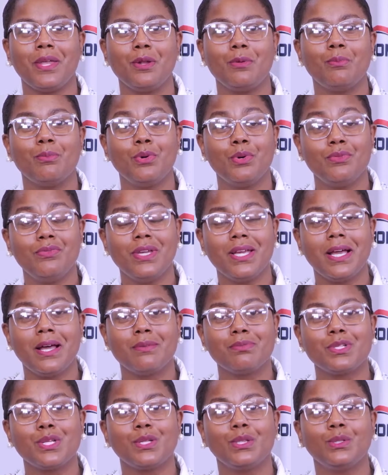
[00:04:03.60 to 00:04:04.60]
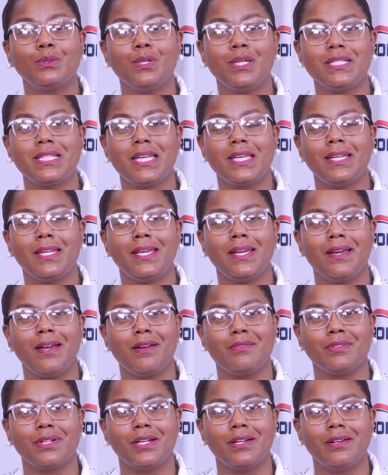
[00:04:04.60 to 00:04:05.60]
moving up to Lieutenant
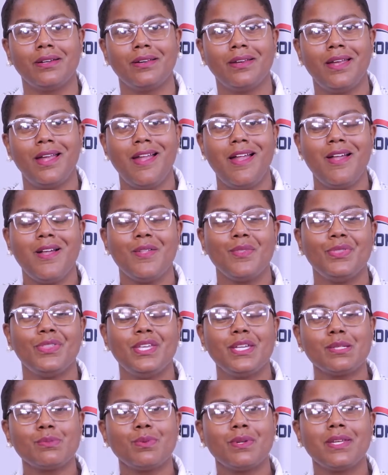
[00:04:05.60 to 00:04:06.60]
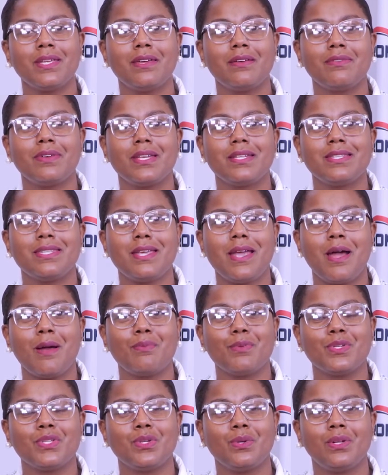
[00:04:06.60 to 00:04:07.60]
Governor. This would give us the
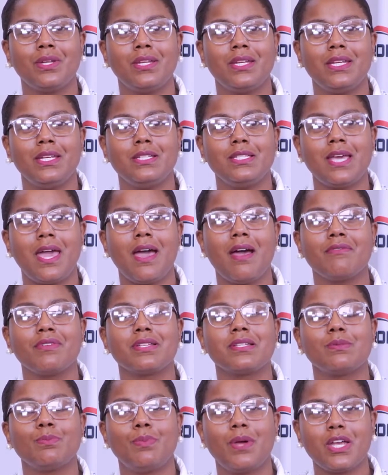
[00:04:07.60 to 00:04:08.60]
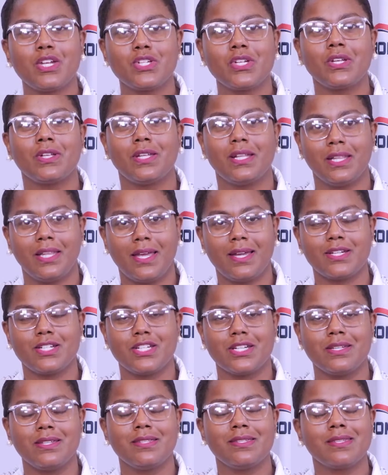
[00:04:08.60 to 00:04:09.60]
opportunity to have a special
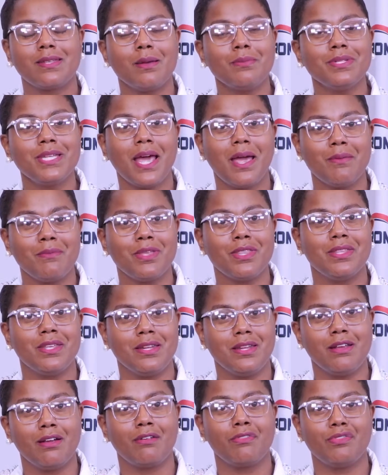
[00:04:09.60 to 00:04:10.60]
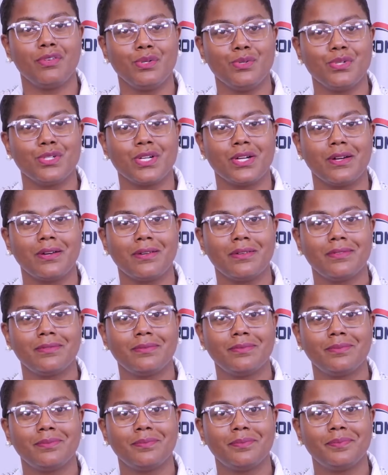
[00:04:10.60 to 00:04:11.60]
election sometime in the near future.
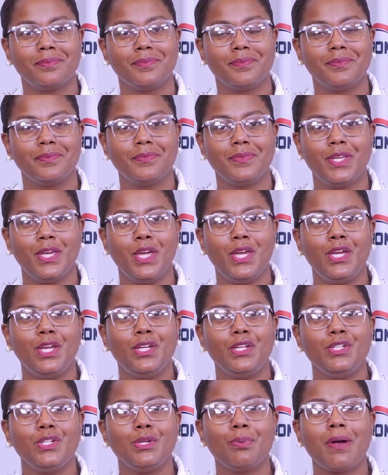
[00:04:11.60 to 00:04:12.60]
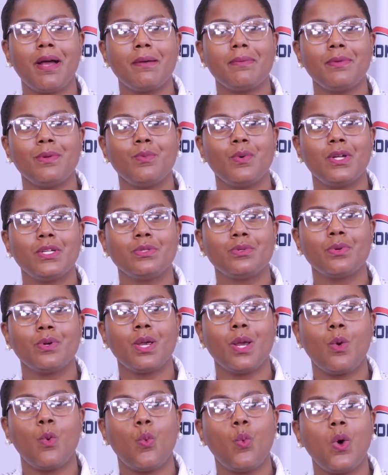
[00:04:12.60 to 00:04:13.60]
You're probably
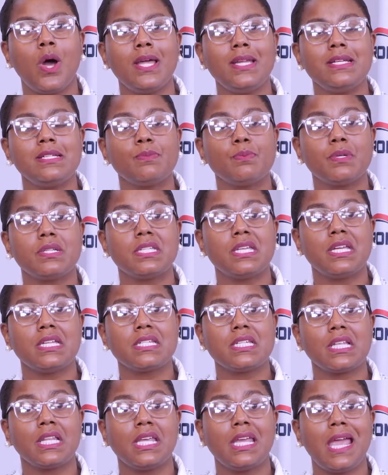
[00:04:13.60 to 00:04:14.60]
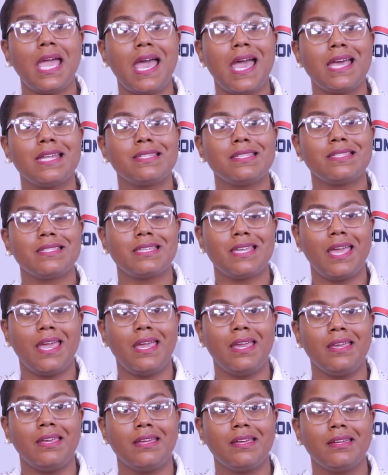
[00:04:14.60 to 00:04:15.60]
wondering what is potentially at
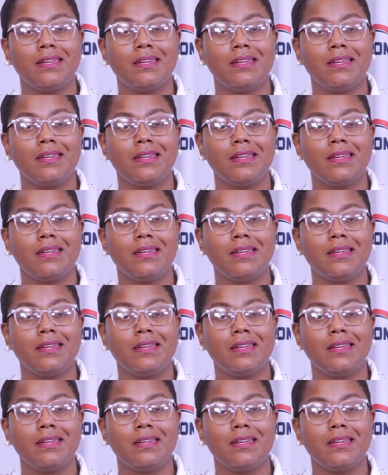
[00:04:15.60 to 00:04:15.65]
stake